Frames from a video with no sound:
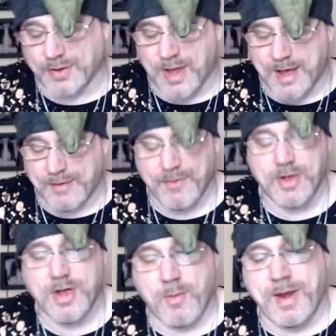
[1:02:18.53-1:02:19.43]
live,
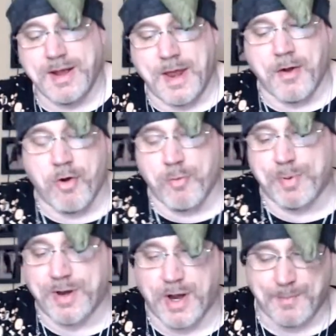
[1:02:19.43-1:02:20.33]
I want to kind of
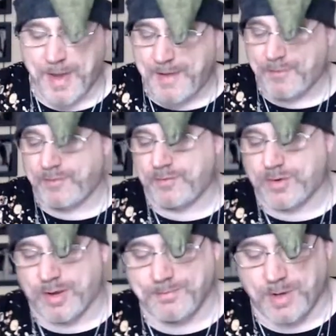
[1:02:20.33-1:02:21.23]
open it up. I haven't
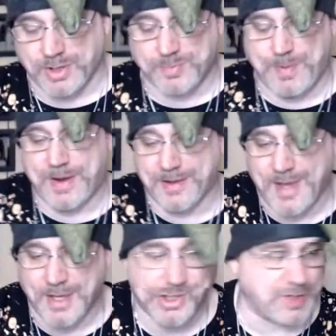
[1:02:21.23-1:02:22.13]
done much paying
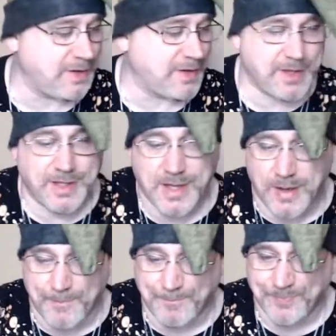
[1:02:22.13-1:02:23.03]
attention to
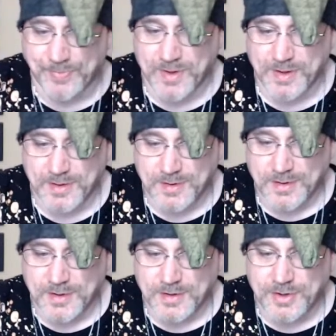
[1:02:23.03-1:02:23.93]
the
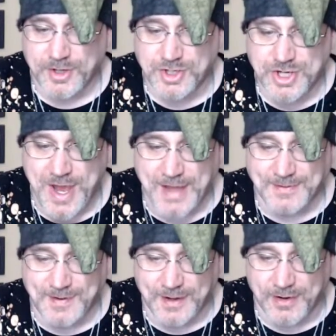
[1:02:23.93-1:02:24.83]

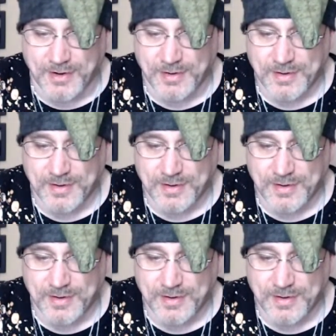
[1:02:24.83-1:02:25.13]
chats here.